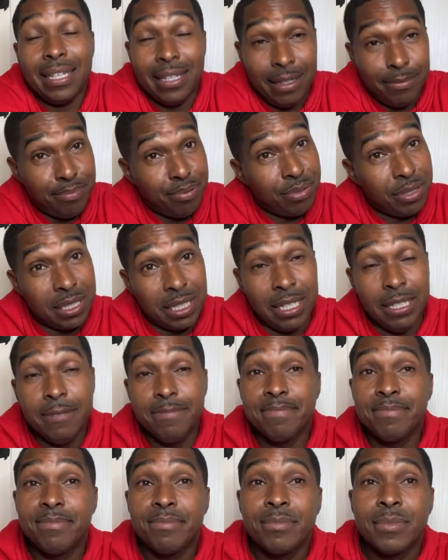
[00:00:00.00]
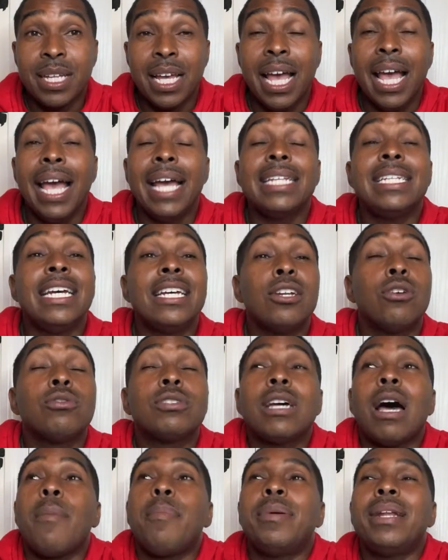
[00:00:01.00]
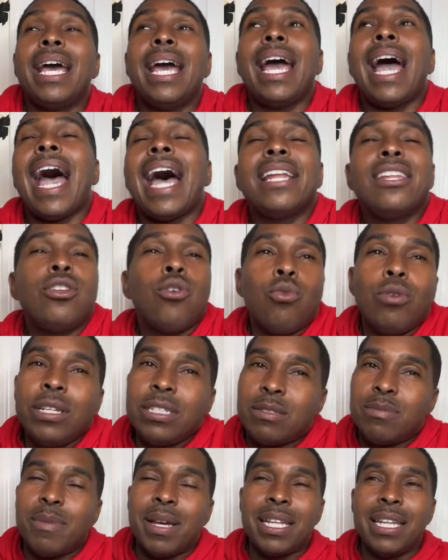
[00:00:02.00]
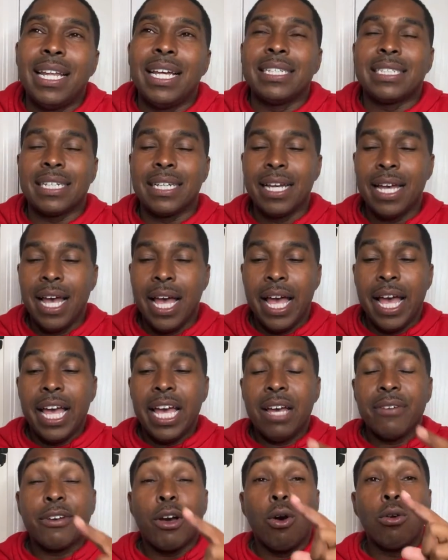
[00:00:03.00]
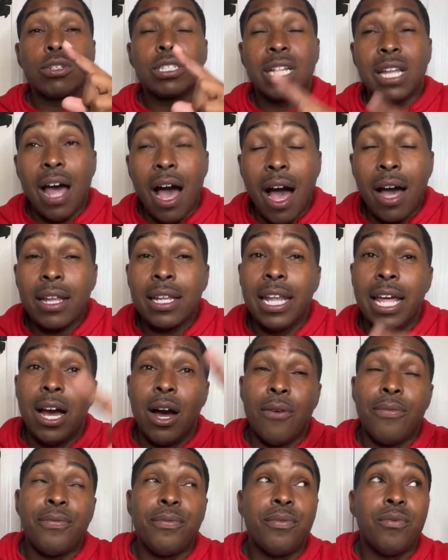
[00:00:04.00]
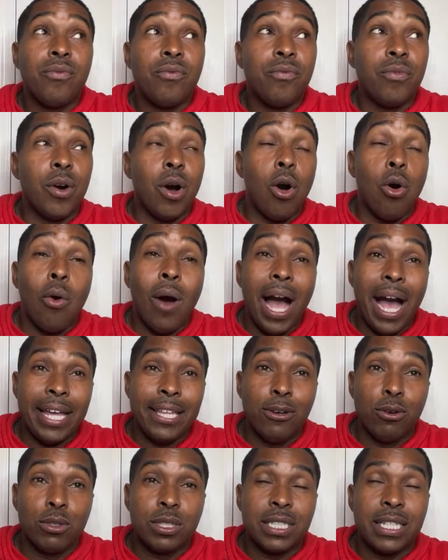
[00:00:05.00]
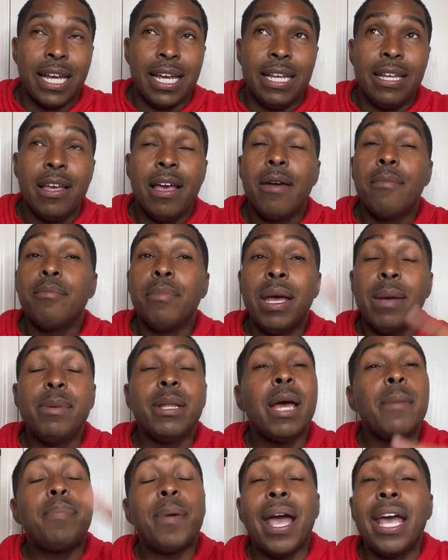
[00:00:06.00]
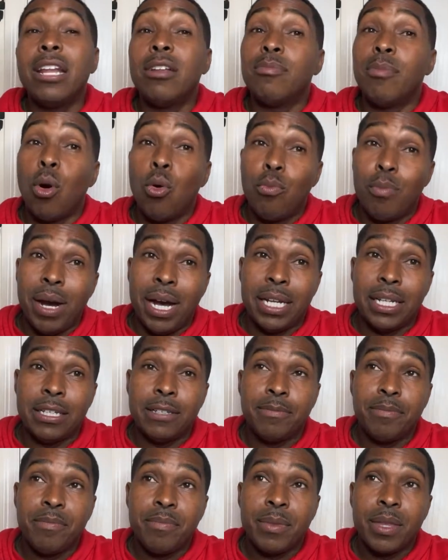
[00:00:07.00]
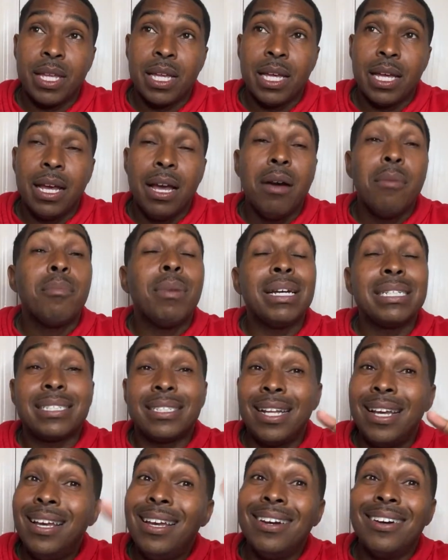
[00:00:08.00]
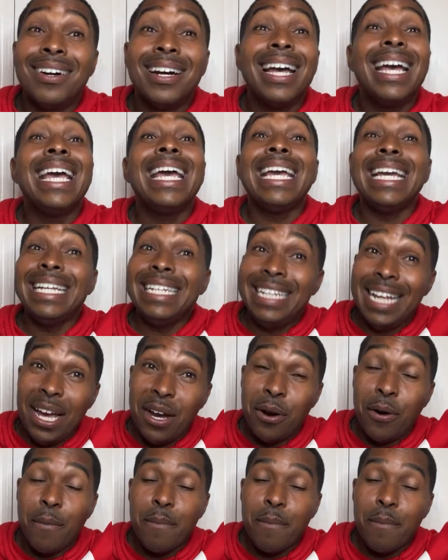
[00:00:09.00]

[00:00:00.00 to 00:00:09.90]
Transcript: See? Then on top of that, I know this. Listen, if Coach Locke left for Ohio State, maybe they paid him more money. But still, he did.